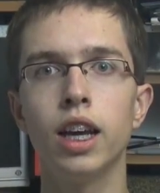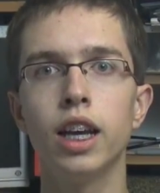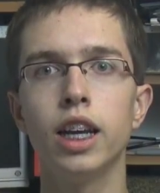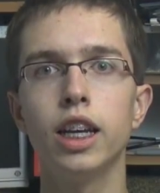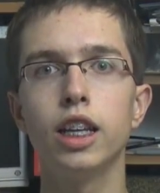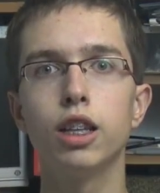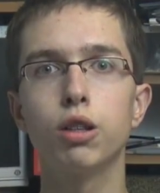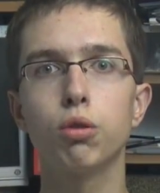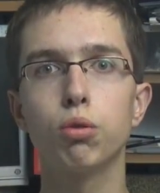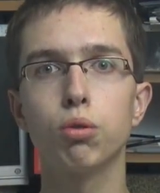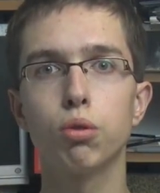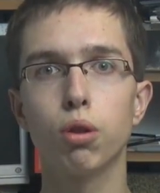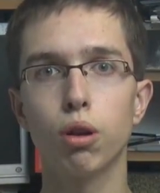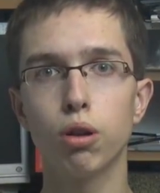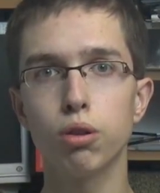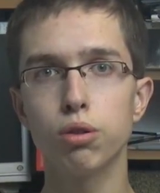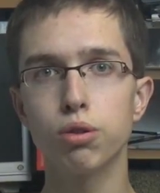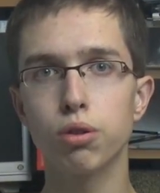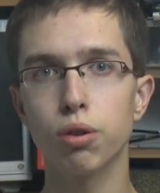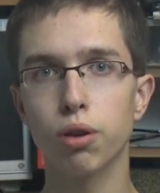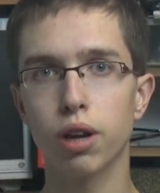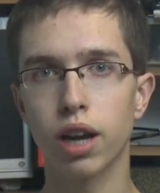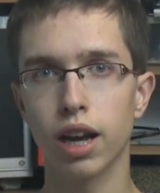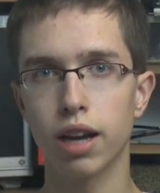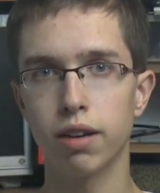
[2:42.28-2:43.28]
It could
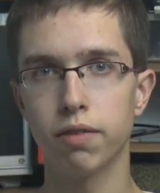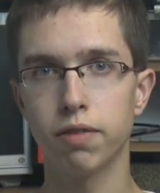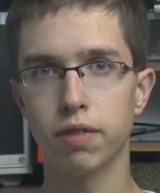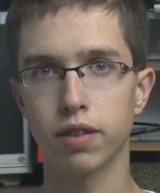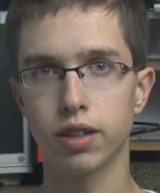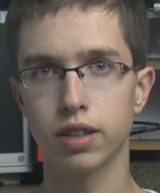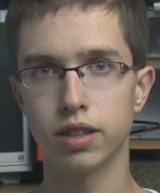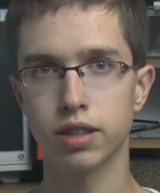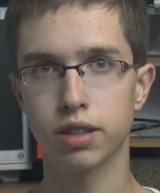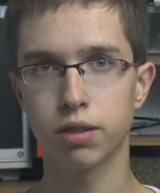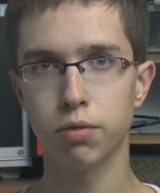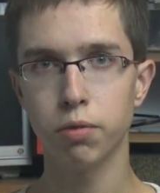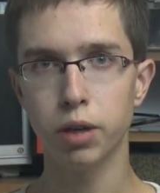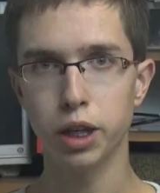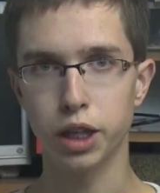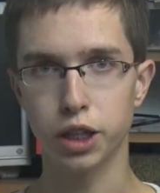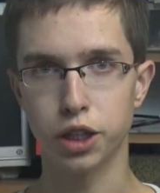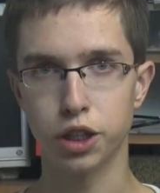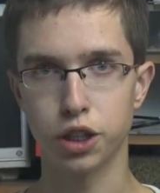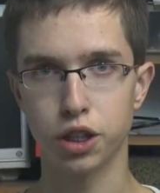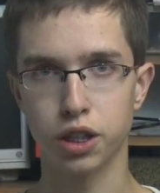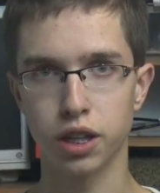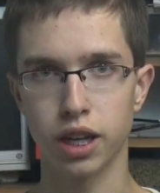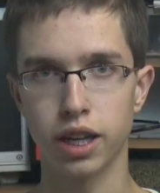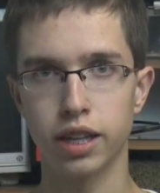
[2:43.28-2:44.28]
also have a
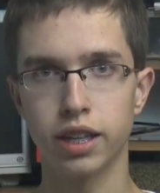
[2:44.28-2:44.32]
switch,